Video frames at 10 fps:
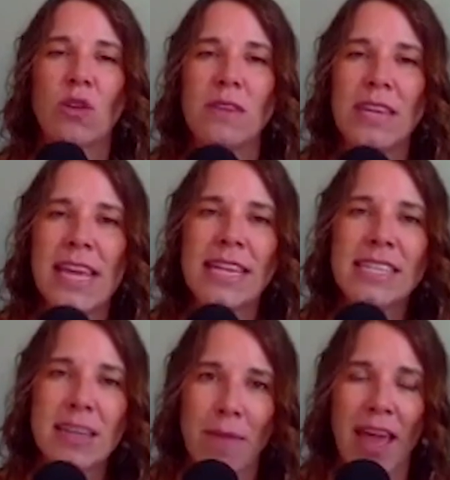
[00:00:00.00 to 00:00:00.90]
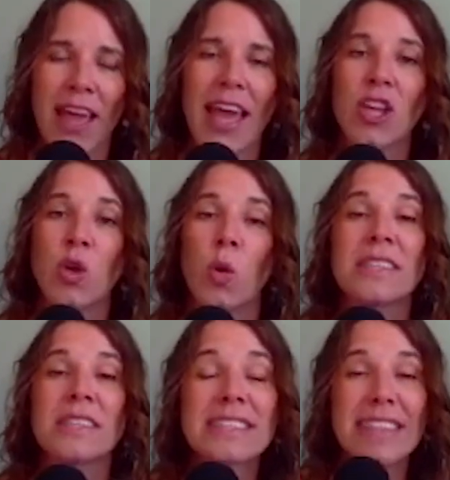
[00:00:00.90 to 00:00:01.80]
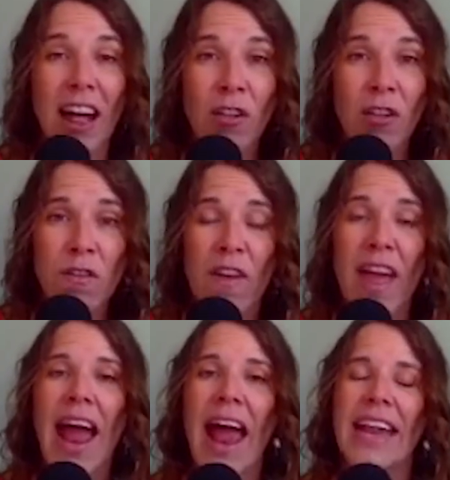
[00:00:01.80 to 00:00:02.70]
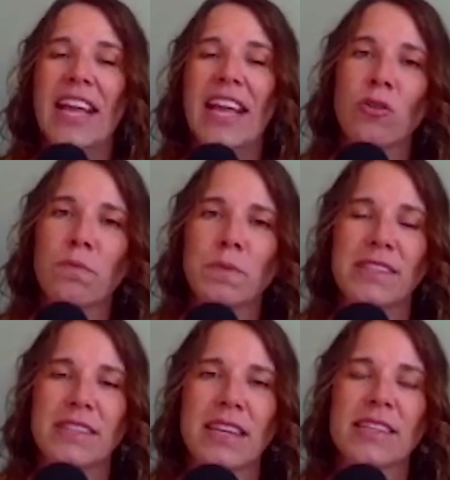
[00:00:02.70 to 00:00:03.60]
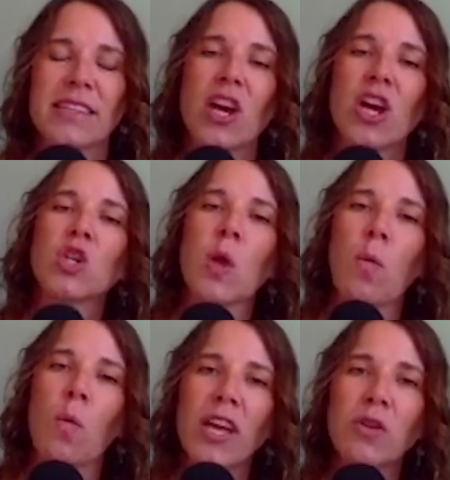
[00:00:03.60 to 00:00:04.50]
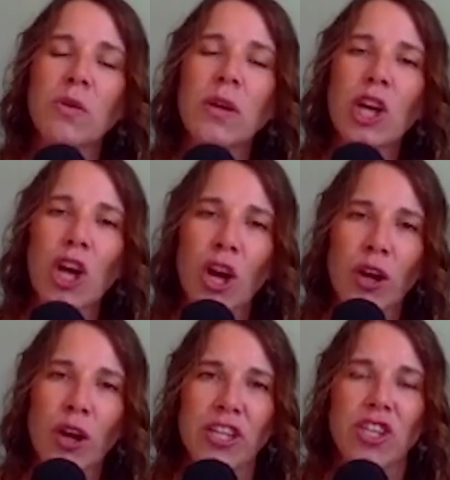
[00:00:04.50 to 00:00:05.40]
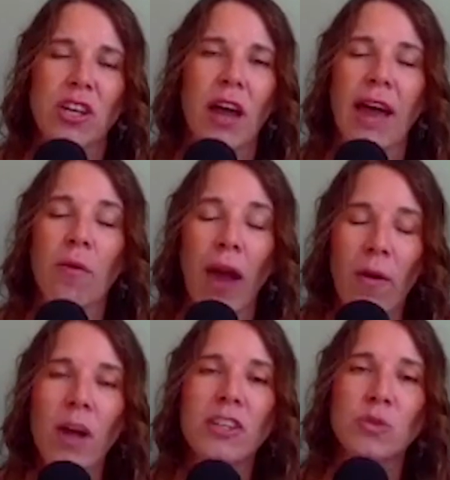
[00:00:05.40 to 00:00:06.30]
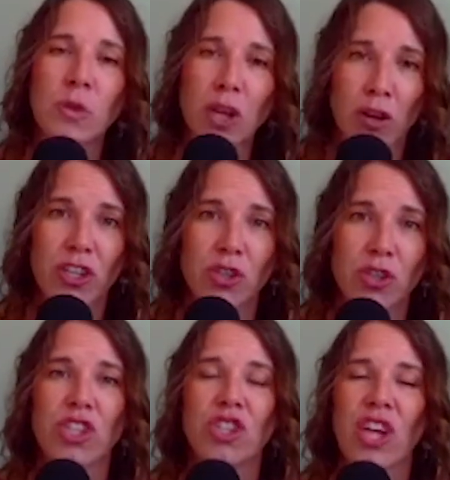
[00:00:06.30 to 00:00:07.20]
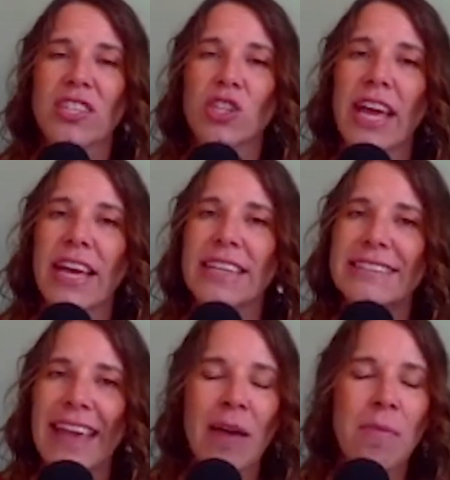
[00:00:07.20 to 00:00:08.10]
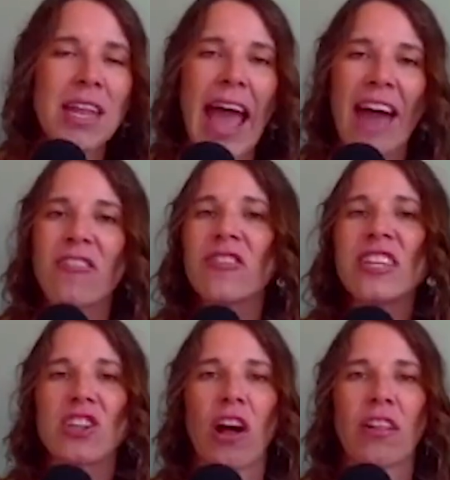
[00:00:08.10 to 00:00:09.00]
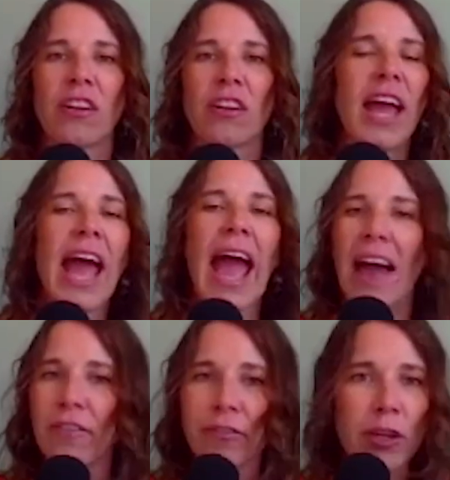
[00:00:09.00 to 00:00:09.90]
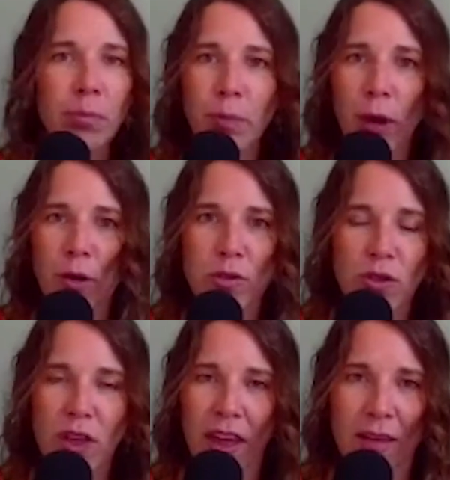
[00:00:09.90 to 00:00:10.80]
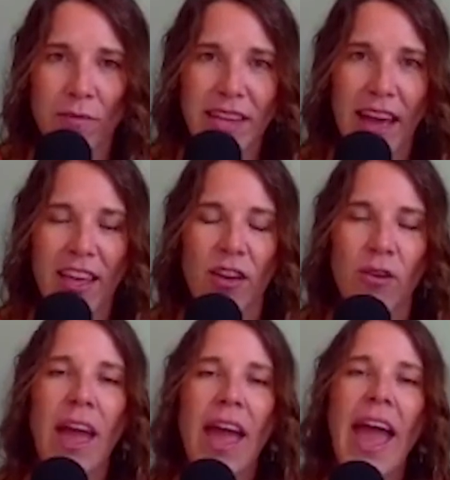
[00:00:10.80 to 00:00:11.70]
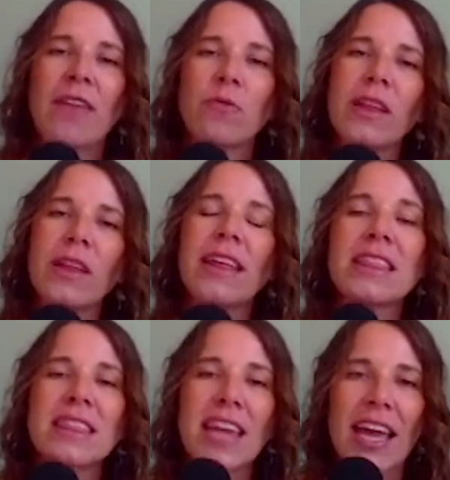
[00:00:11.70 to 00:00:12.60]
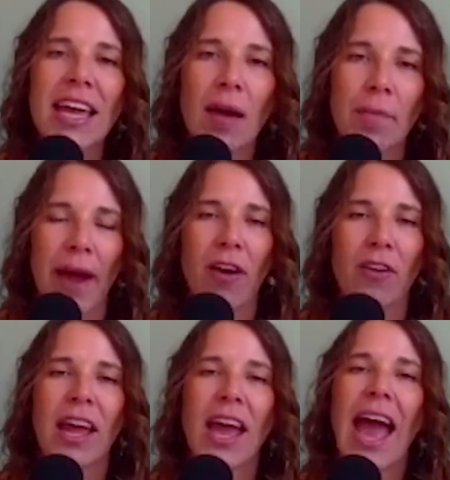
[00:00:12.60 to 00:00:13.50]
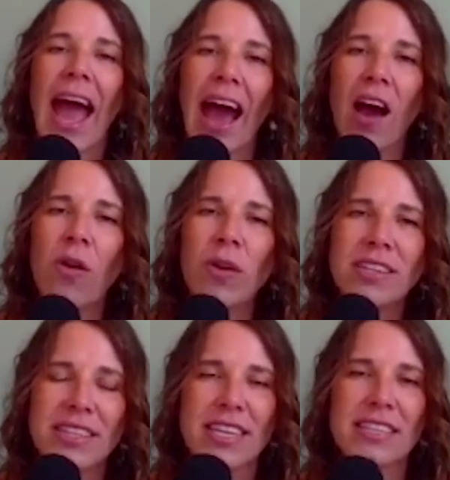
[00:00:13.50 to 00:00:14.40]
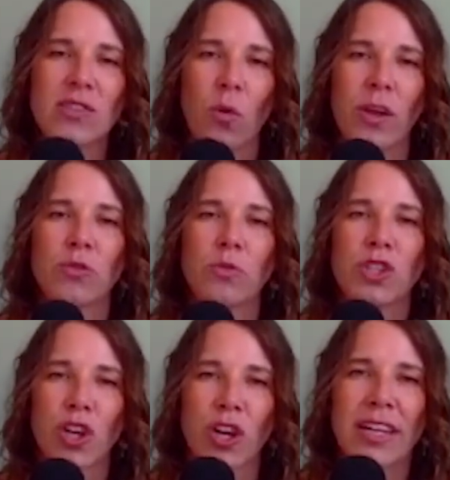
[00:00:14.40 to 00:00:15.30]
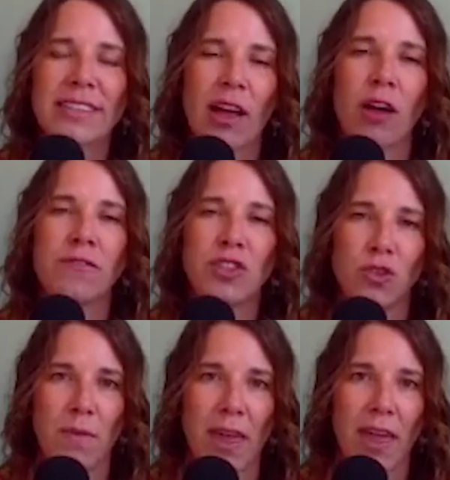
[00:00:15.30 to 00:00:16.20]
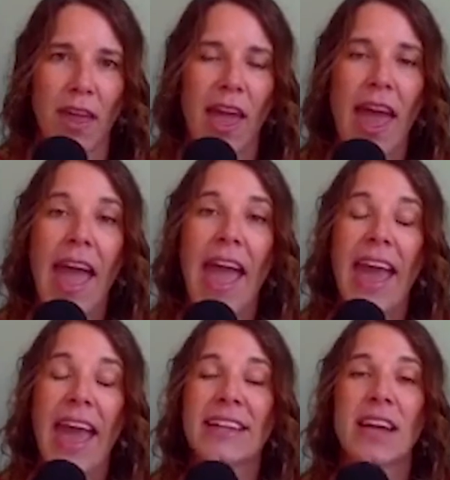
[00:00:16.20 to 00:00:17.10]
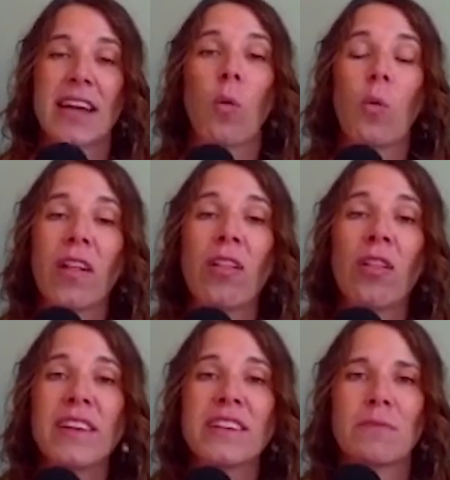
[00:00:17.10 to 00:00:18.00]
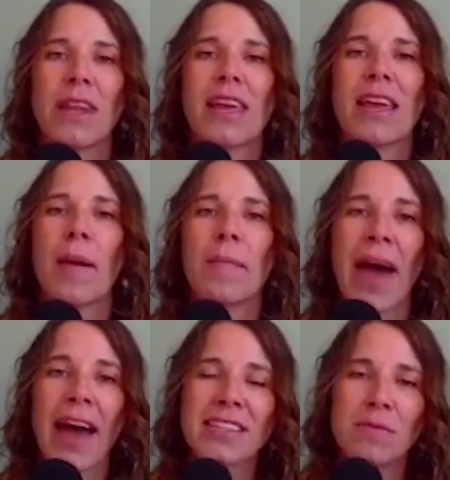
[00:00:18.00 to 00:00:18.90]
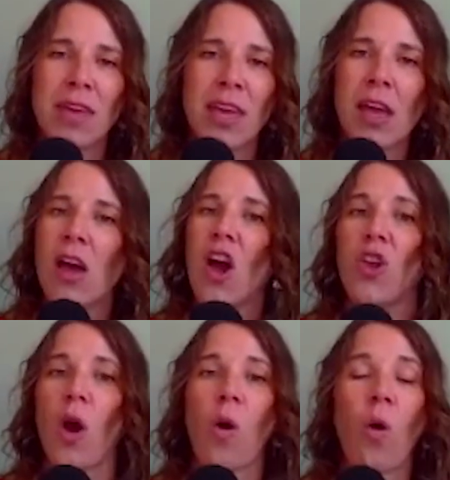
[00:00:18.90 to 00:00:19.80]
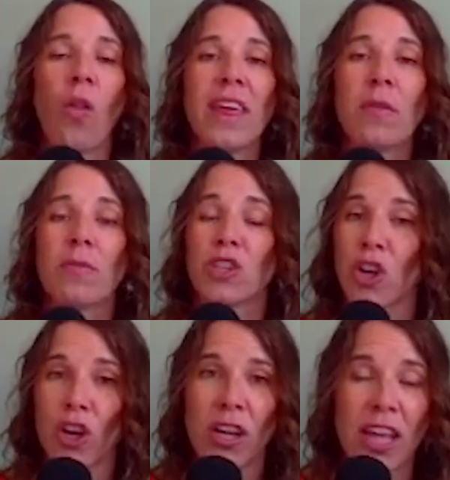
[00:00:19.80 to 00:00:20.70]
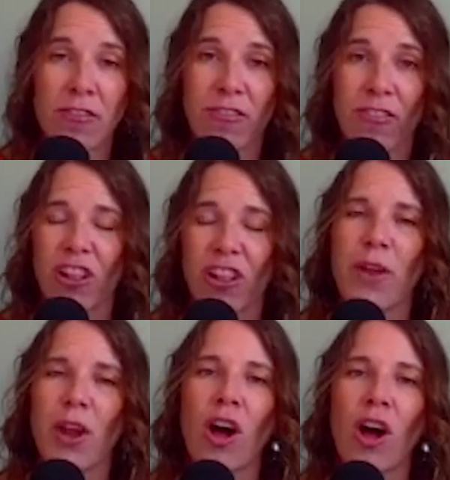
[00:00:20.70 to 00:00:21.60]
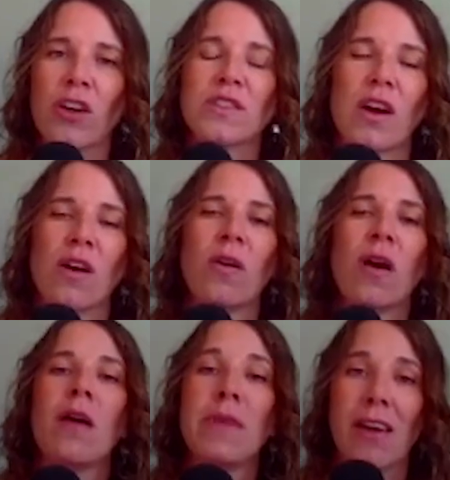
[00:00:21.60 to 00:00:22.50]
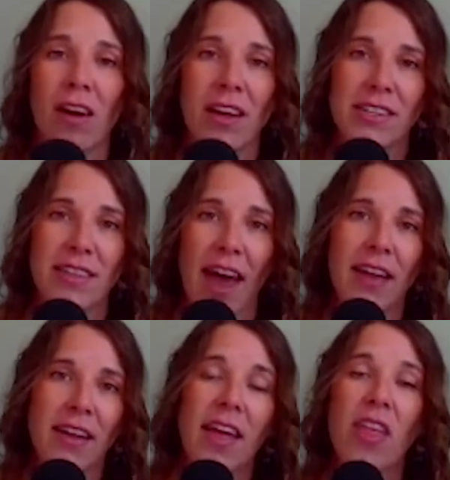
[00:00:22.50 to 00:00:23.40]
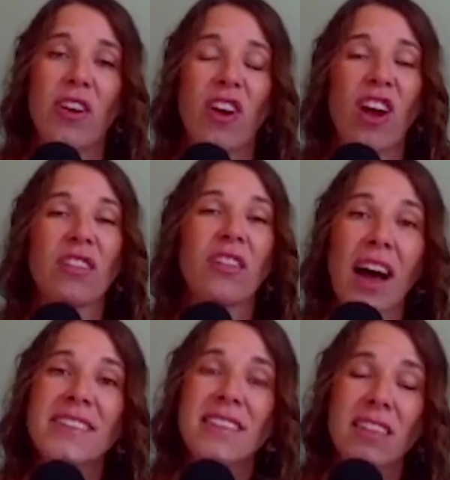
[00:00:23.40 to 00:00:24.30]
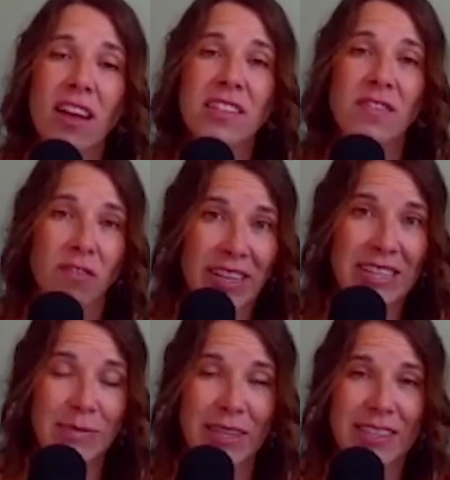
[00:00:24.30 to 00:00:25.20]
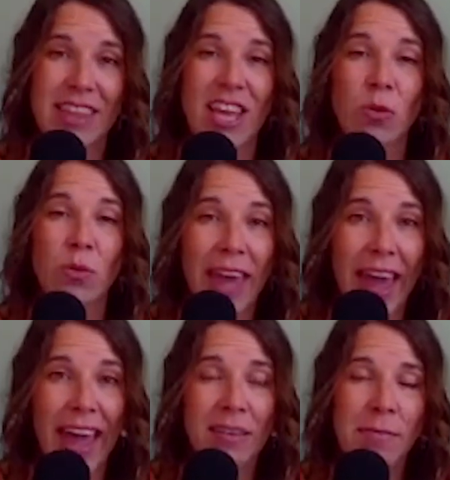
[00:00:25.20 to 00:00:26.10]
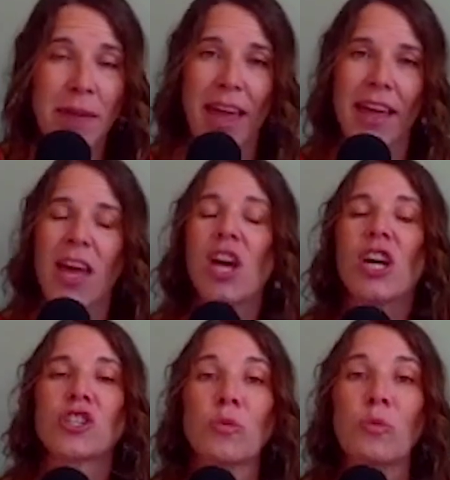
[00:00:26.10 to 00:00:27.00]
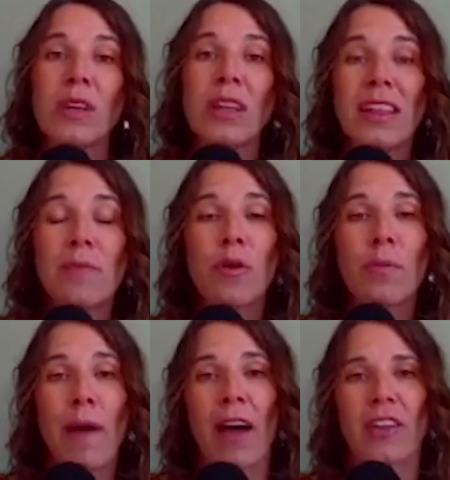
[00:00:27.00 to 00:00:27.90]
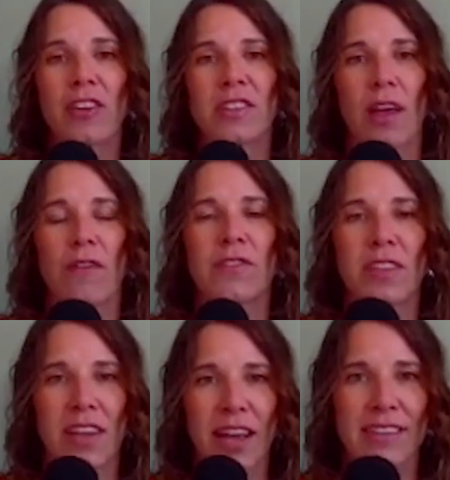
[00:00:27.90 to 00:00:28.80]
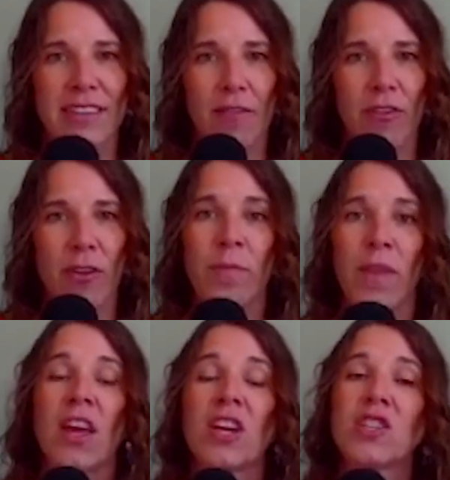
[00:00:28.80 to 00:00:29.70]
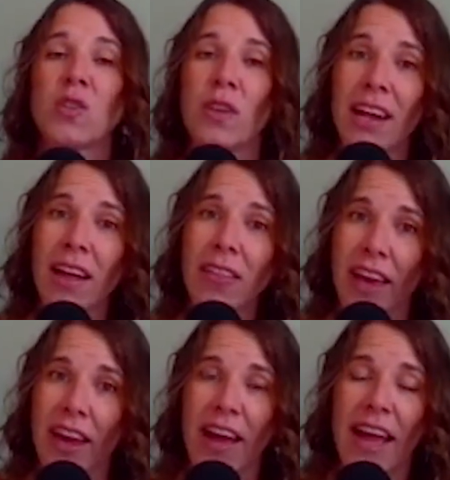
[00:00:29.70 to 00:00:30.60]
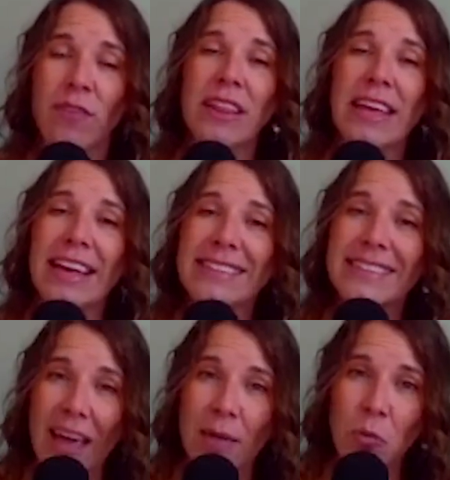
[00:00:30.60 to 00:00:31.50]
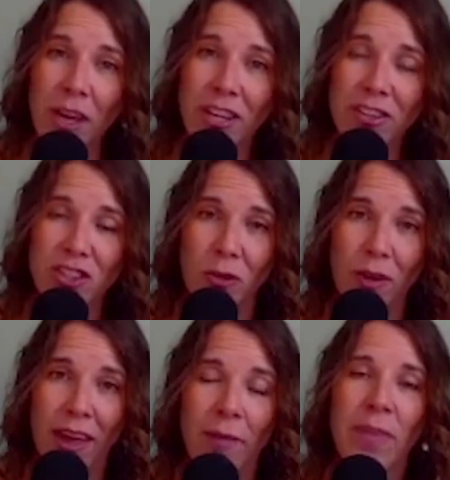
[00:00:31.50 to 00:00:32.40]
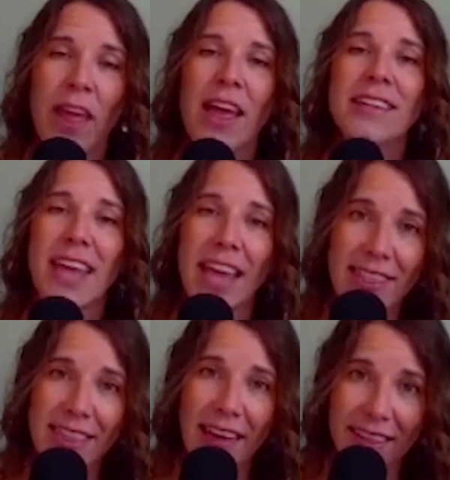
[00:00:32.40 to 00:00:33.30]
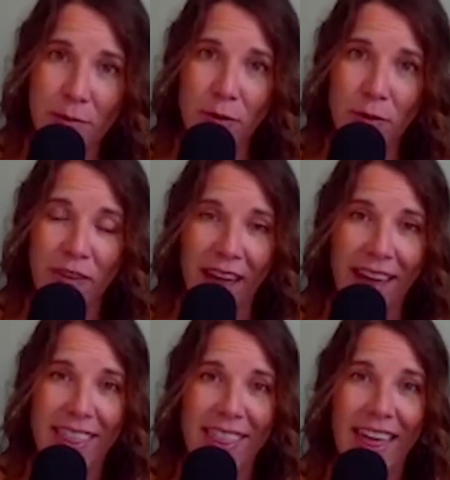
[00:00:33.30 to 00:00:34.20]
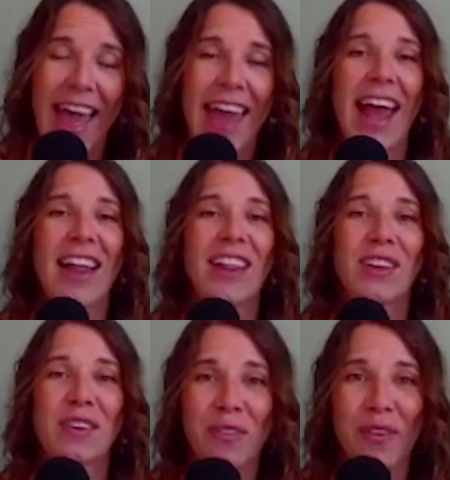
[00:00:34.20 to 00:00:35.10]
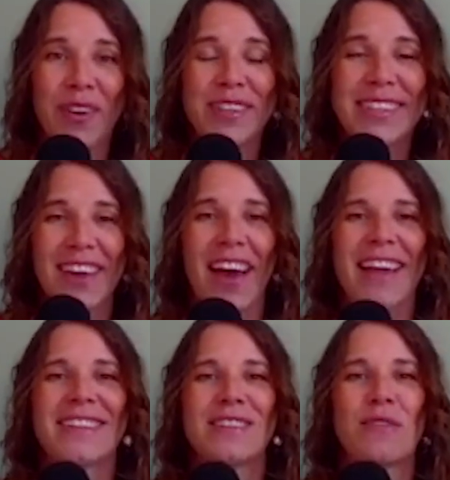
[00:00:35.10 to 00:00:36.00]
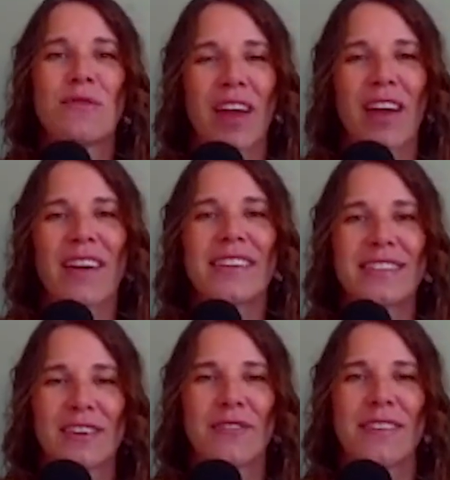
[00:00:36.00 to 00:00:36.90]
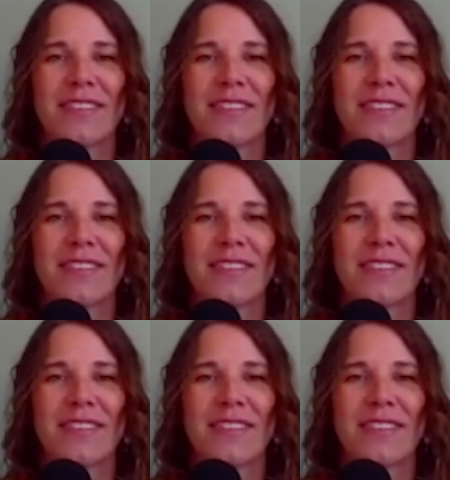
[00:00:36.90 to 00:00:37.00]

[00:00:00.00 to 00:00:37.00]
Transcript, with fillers: you need to make in yourself and in your business. So I want to encourage you to just examine every dollar, every proposal that comes at you, and really think about, how is this going to return itself to me? And will this money come back to me, not only return in full, but also beyond that? There are lots and lots of investments that you can make to really propel yourself to the next level. So get out there and really examine what you're doing. Take that leap of faith, and I look forward to talking to you very soon.